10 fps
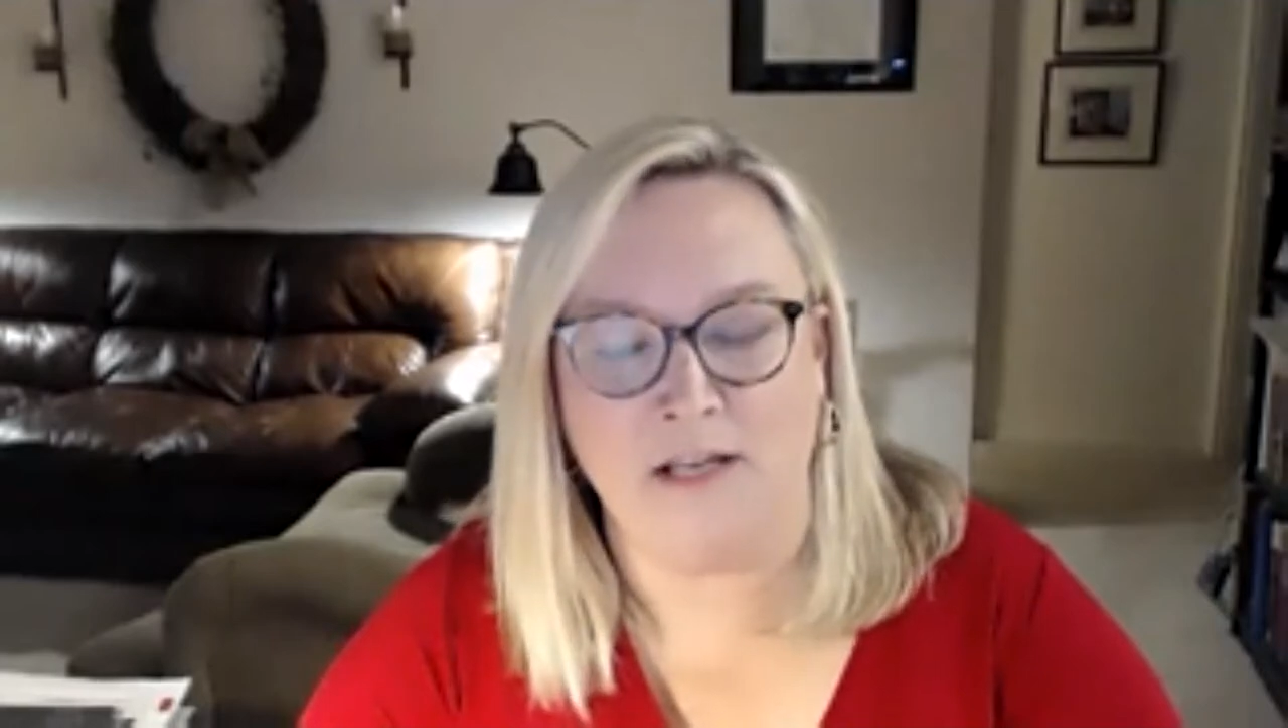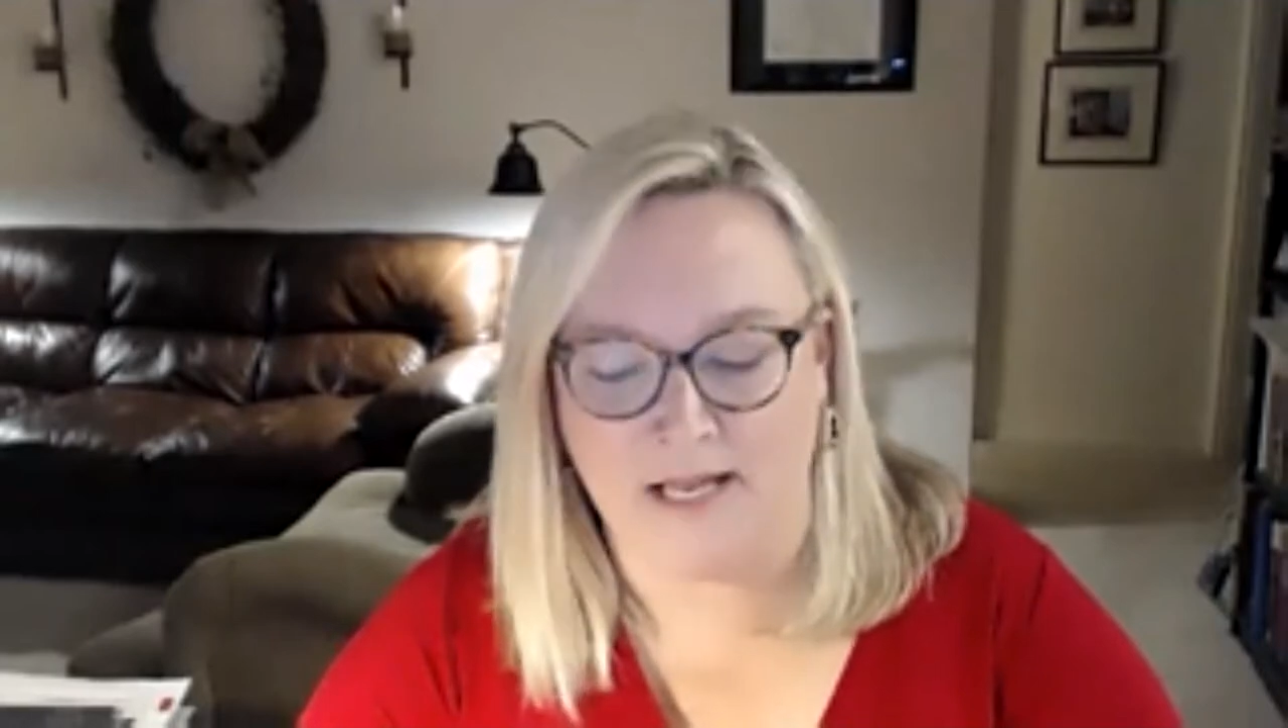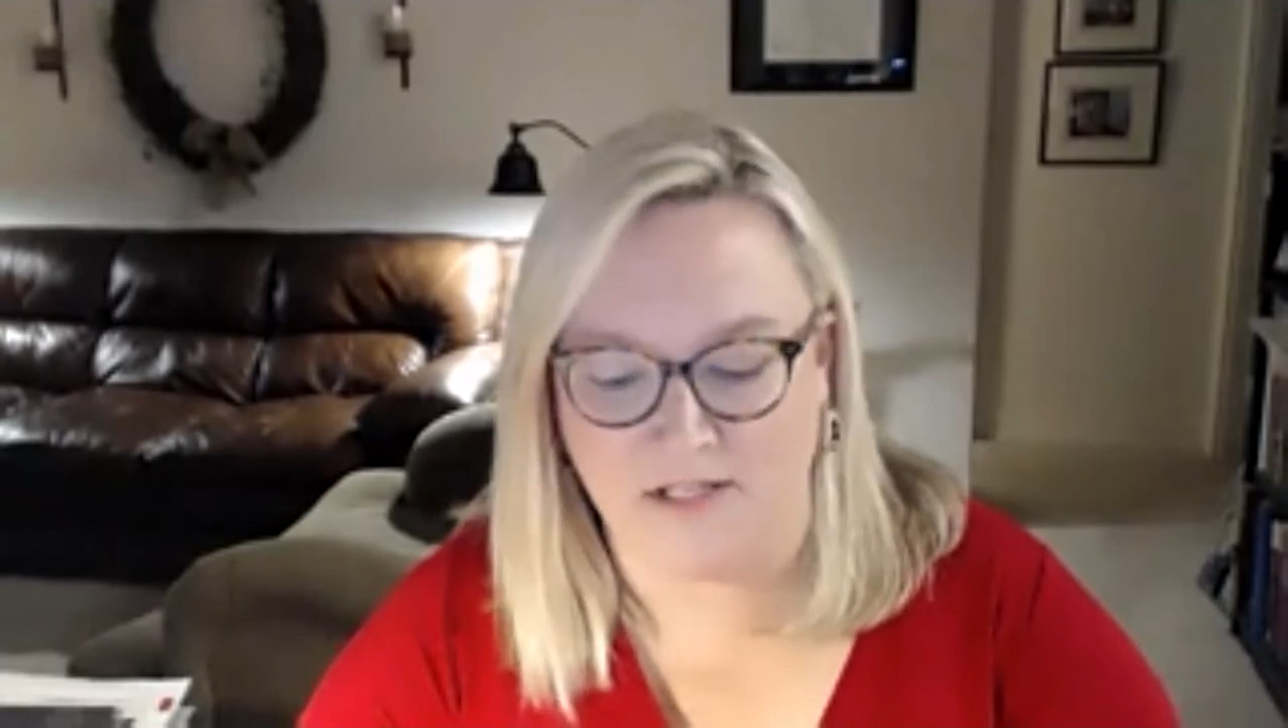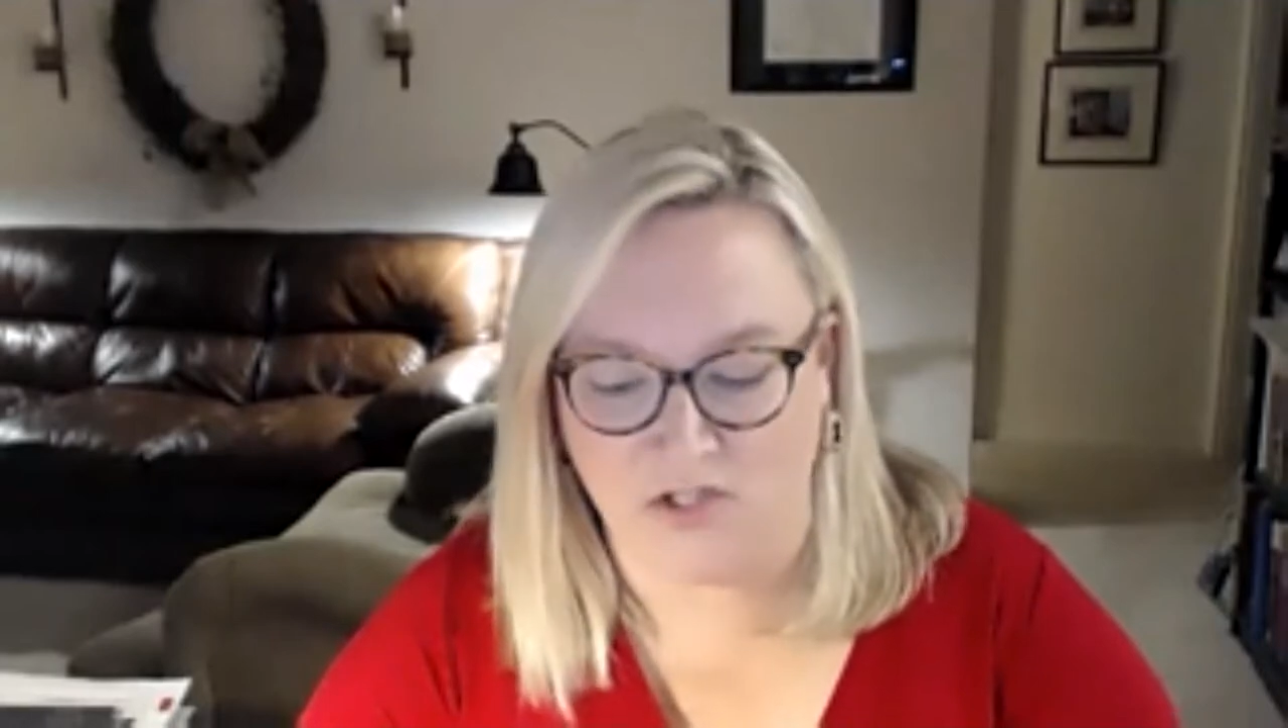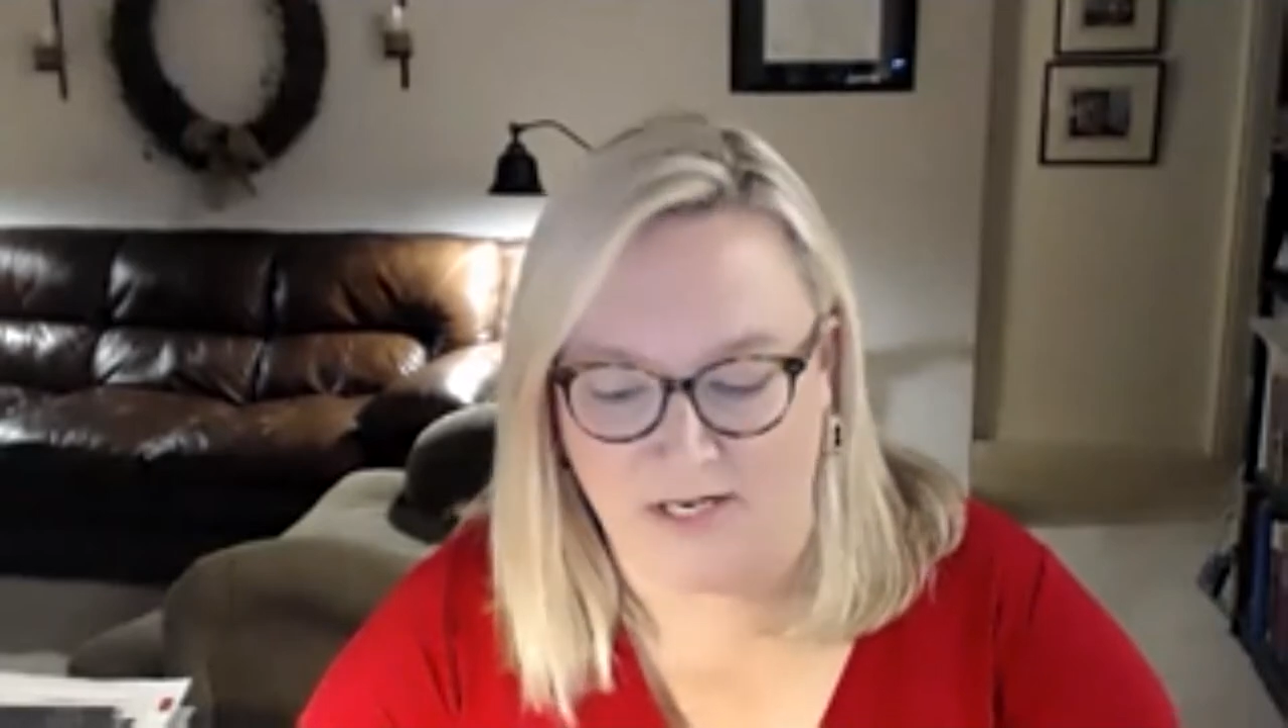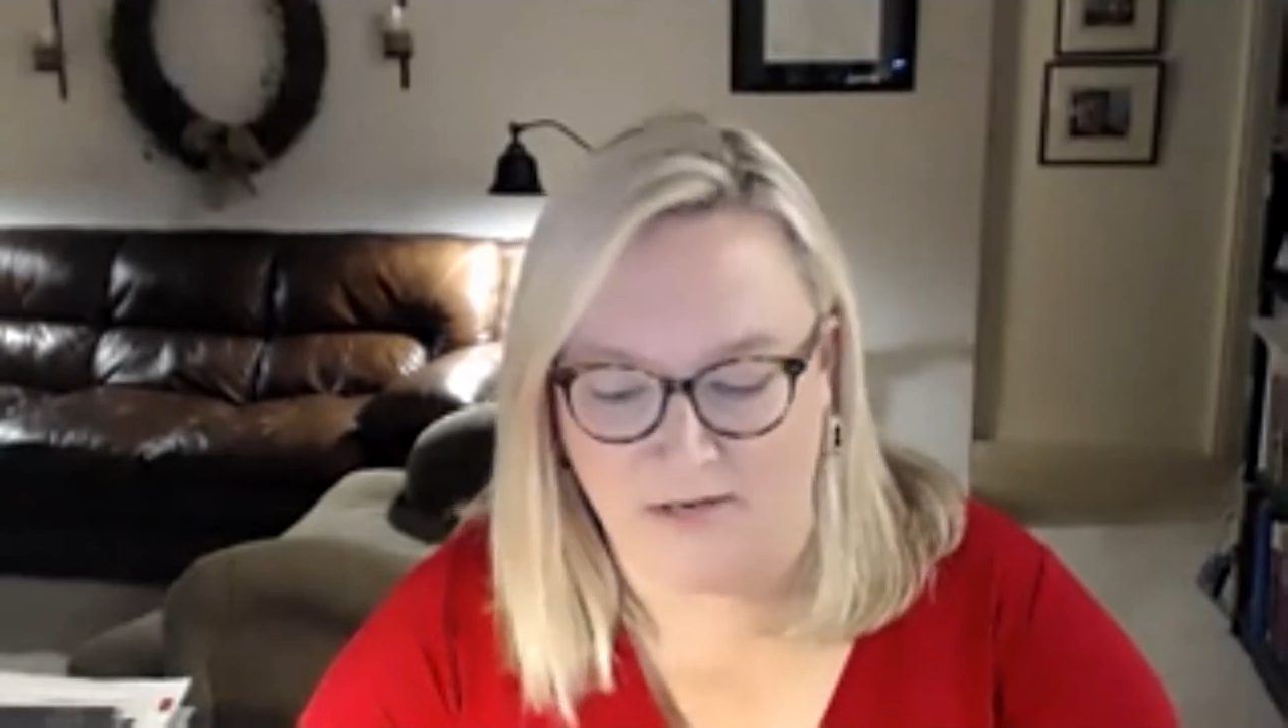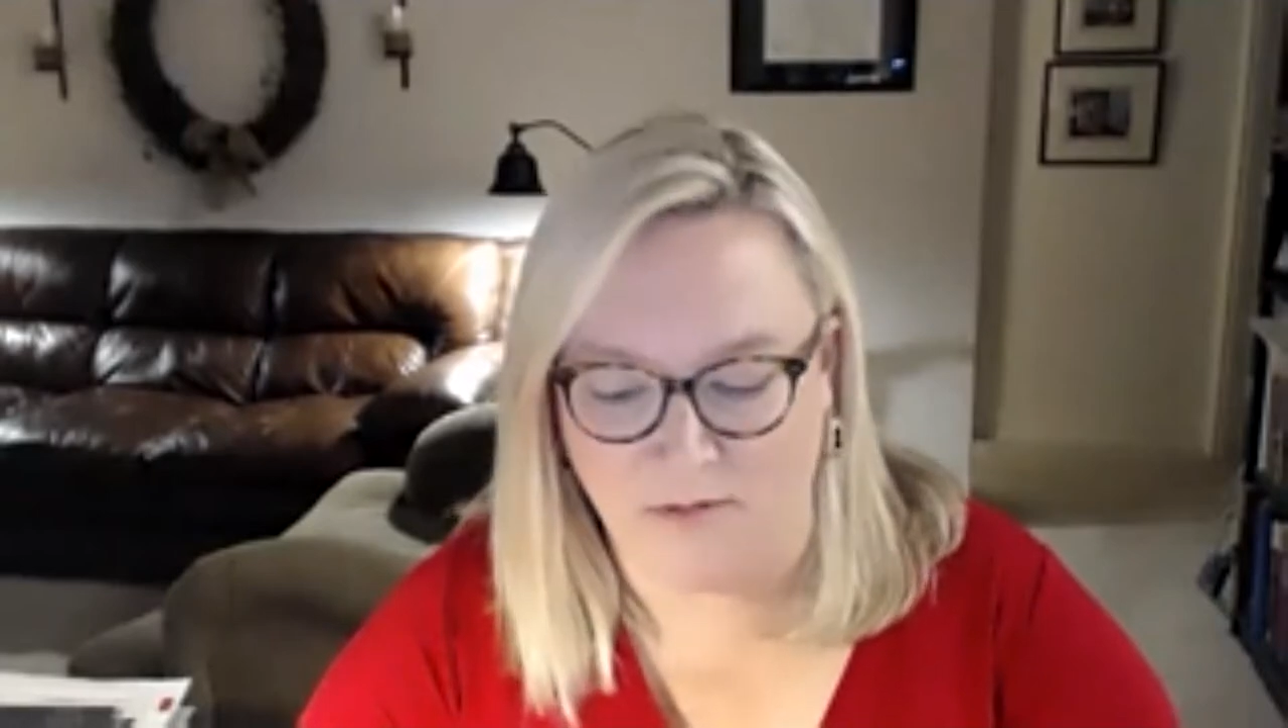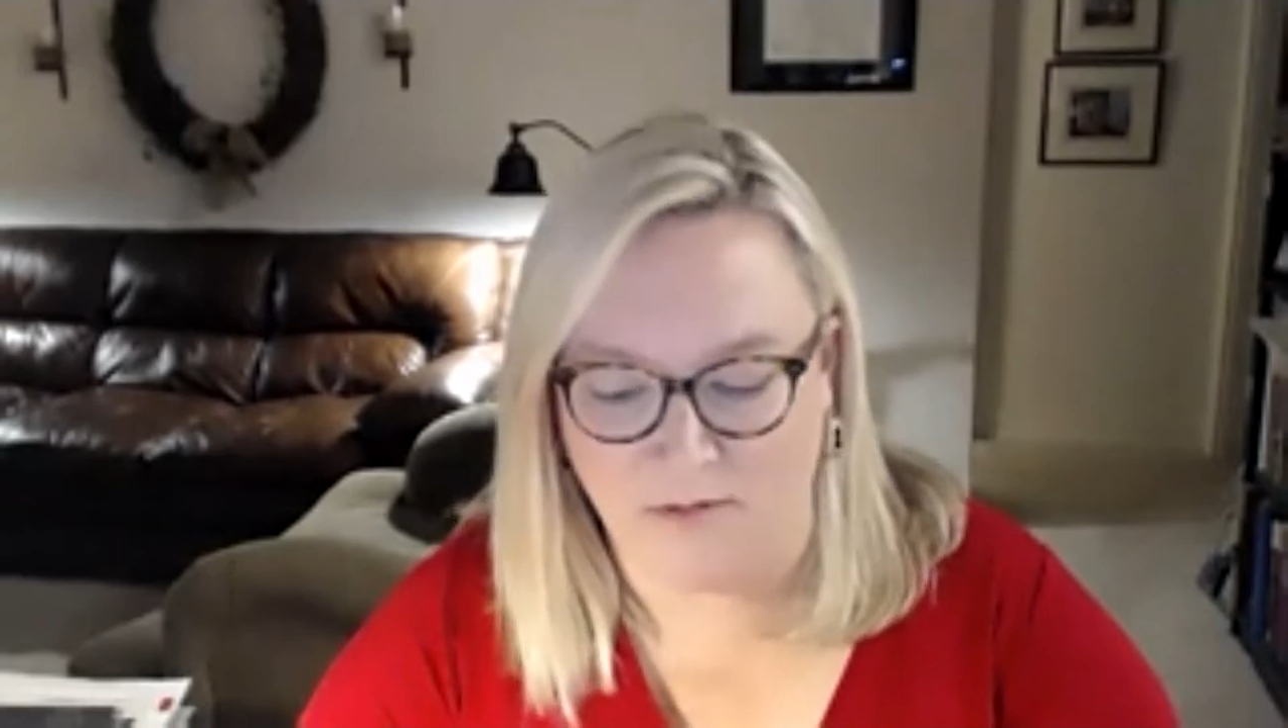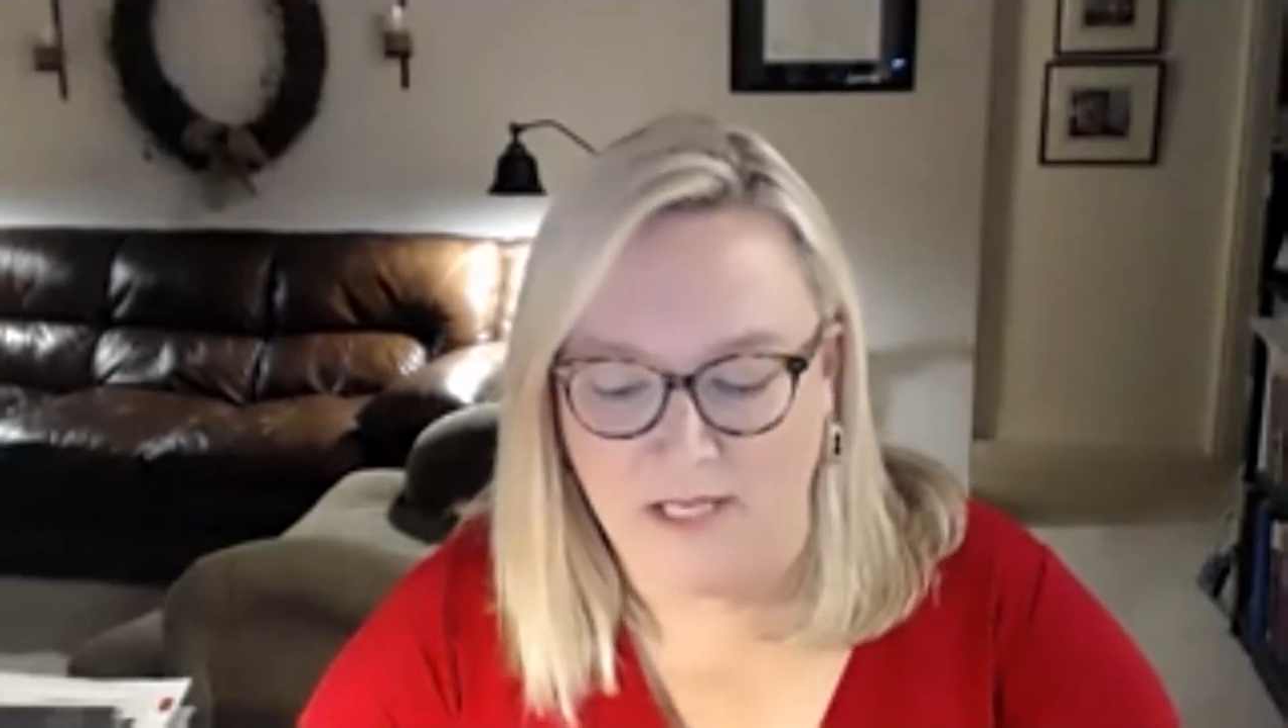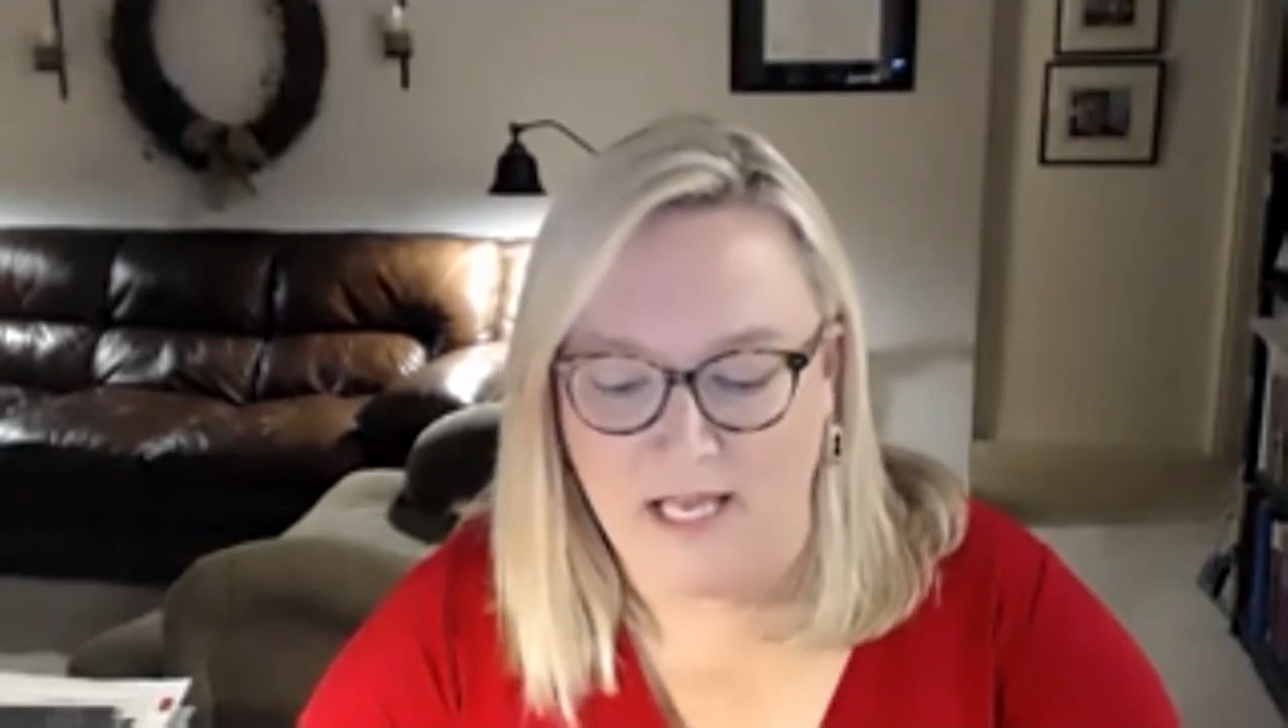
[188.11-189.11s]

cardiology at